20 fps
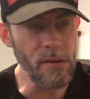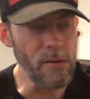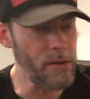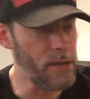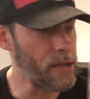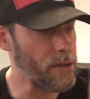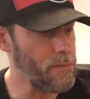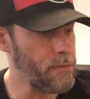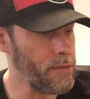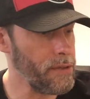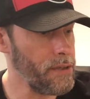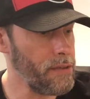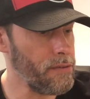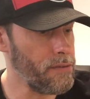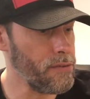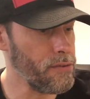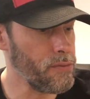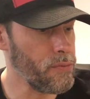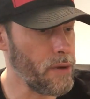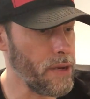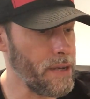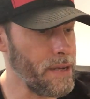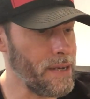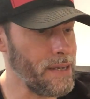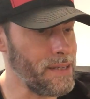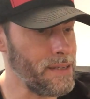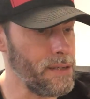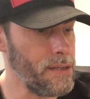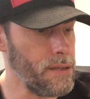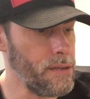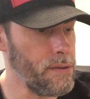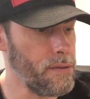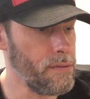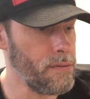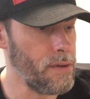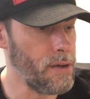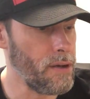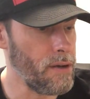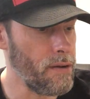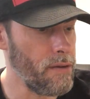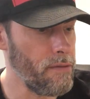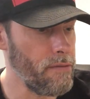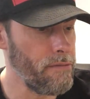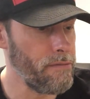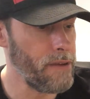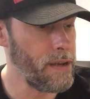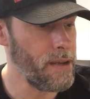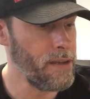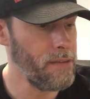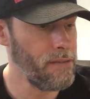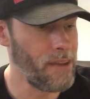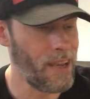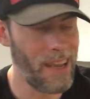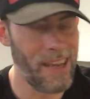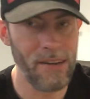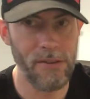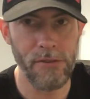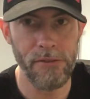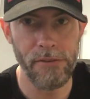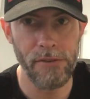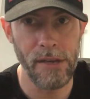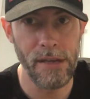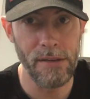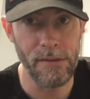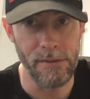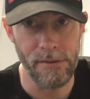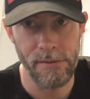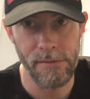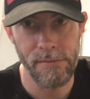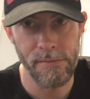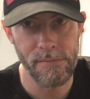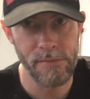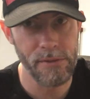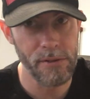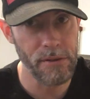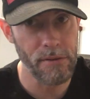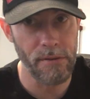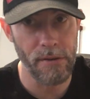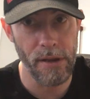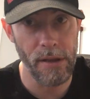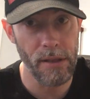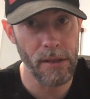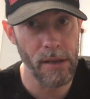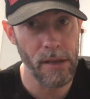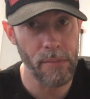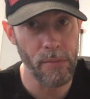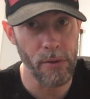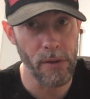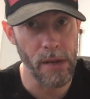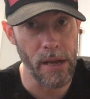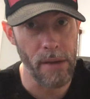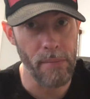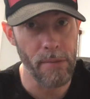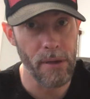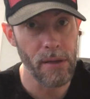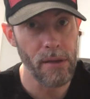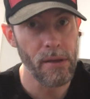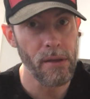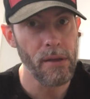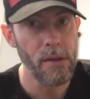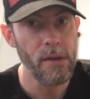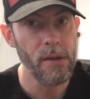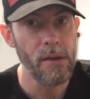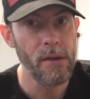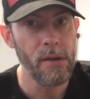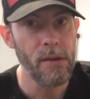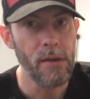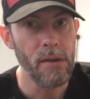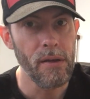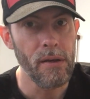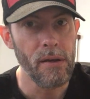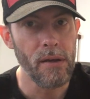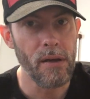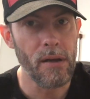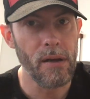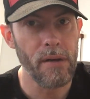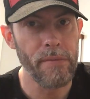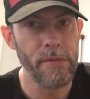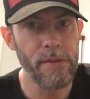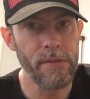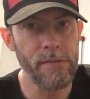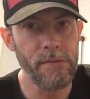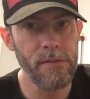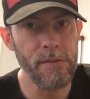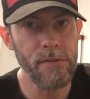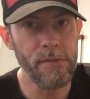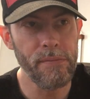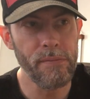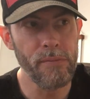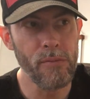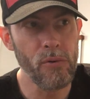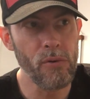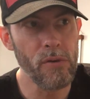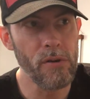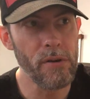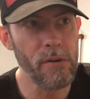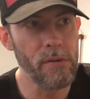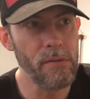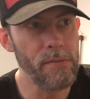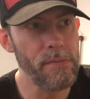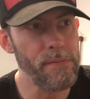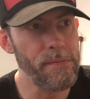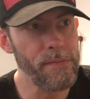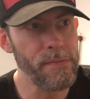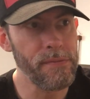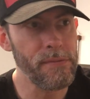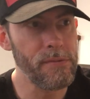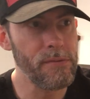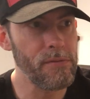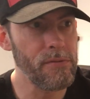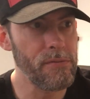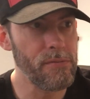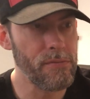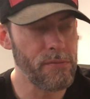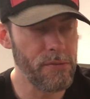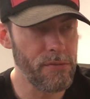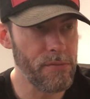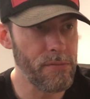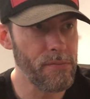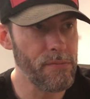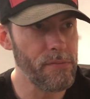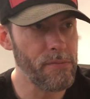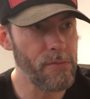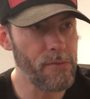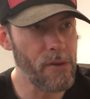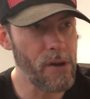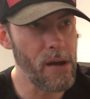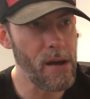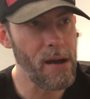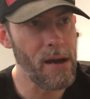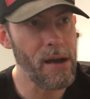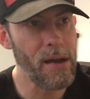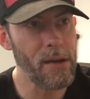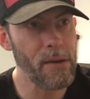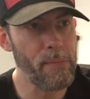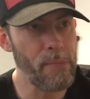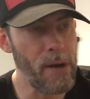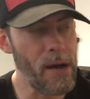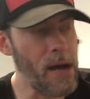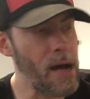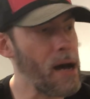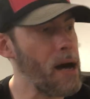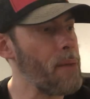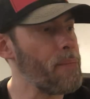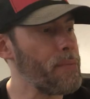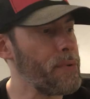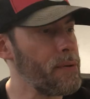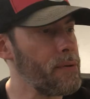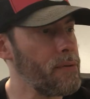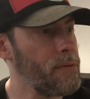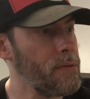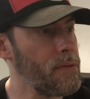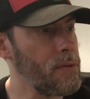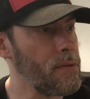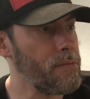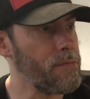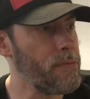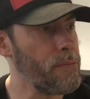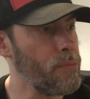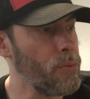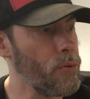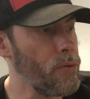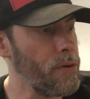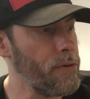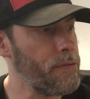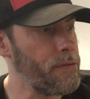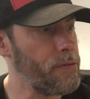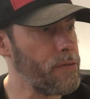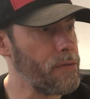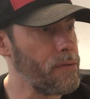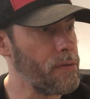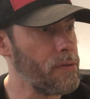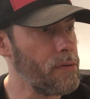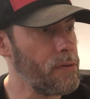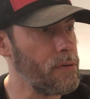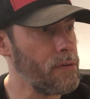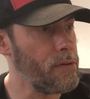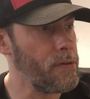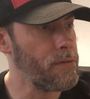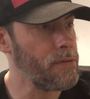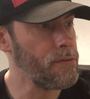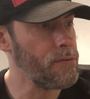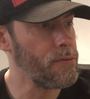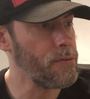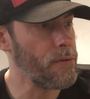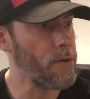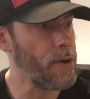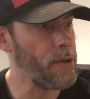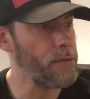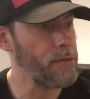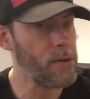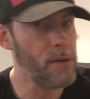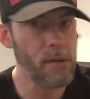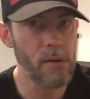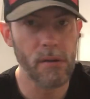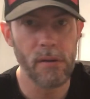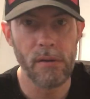not released till 2019 on Fang's Anal Satan. What a great label name. Uh, but this is more rock, pop from Boris. Nothing too crazy.